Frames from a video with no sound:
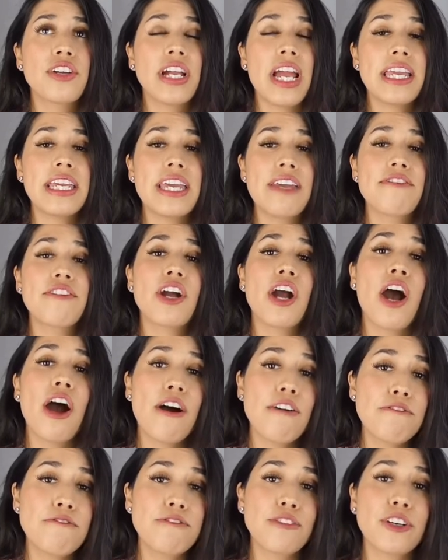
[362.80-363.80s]
and give
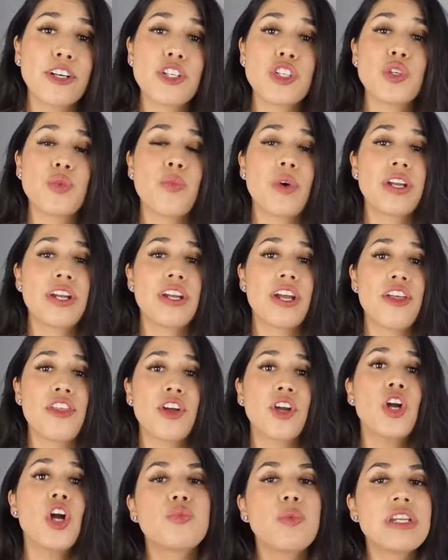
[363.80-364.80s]
comfort to one
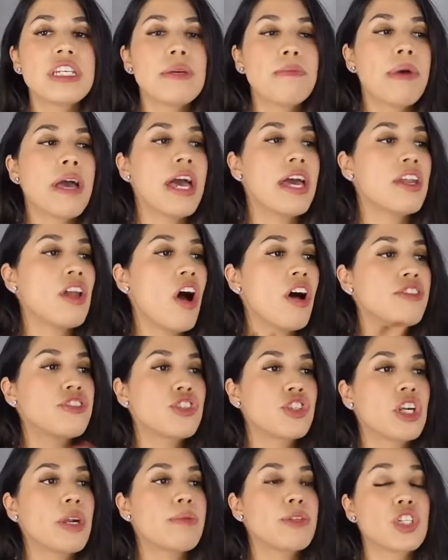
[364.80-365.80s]
another. We depend on
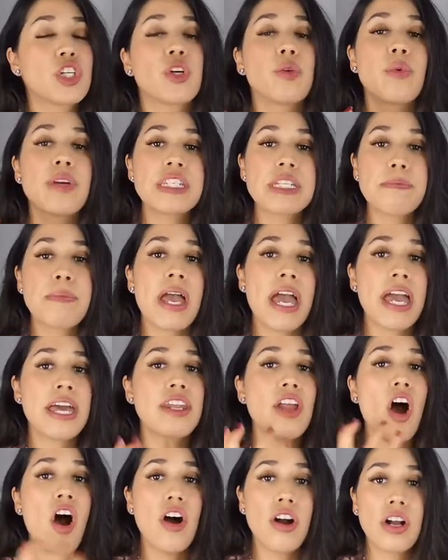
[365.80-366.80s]
scripture. We
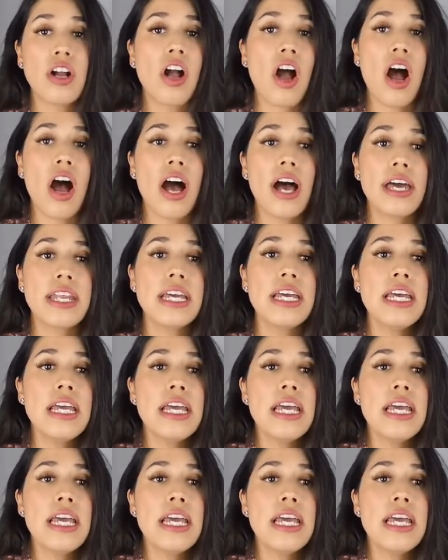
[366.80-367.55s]
depend on God.